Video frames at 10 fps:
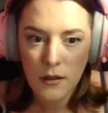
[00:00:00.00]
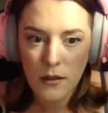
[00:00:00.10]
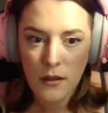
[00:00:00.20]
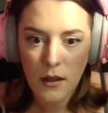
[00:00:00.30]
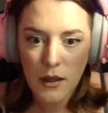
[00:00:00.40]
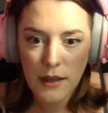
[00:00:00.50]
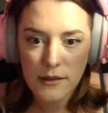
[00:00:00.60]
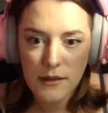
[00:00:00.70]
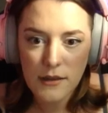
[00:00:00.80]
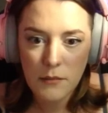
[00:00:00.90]
Okay, so
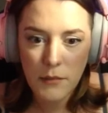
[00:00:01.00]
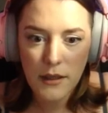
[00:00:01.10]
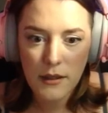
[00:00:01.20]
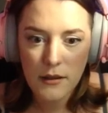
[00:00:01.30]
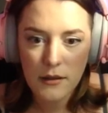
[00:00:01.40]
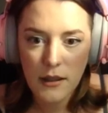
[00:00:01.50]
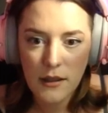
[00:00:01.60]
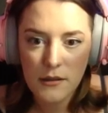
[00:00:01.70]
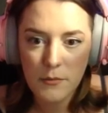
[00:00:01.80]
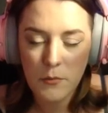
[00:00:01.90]
that's going to make
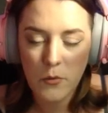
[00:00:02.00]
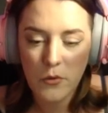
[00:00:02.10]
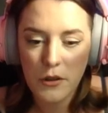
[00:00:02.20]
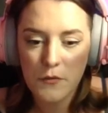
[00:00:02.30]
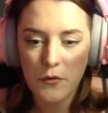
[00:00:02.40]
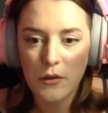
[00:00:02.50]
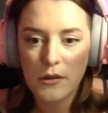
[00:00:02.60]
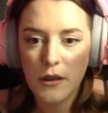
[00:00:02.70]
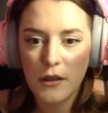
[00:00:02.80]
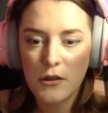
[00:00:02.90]
these a bit more useful because
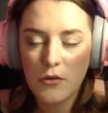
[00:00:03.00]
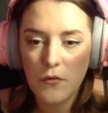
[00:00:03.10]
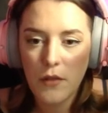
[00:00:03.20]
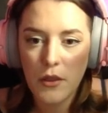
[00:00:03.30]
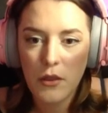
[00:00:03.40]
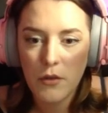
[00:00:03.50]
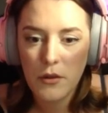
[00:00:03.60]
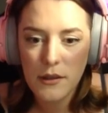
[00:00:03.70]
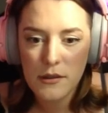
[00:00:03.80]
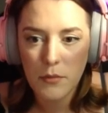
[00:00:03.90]
I can sort of like throw
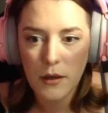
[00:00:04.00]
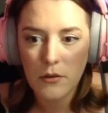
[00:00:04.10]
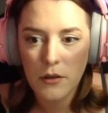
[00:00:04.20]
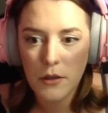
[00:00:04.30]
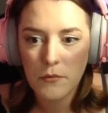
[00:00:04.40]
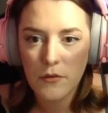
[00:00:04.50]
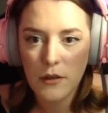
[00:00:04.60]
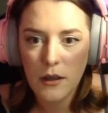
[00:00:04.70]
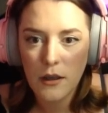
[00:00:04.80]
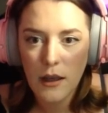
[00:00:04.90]
these about and
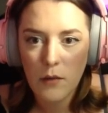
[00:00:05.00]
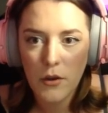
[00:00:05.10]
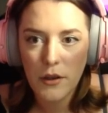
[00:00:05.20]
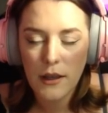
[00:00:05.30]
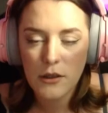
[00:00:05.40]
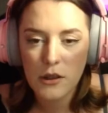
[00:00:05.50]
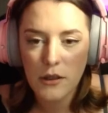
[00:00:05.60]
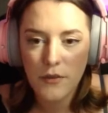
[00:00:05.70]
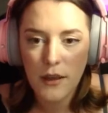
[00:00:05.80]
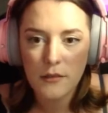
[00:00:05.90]
hopefully that won't actually
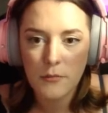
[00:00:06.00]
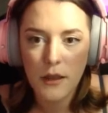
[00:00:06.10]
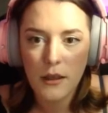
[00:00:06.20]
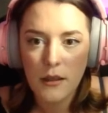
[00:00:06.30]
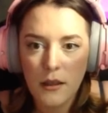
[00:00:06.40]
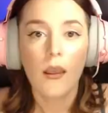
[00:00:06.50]
affect me.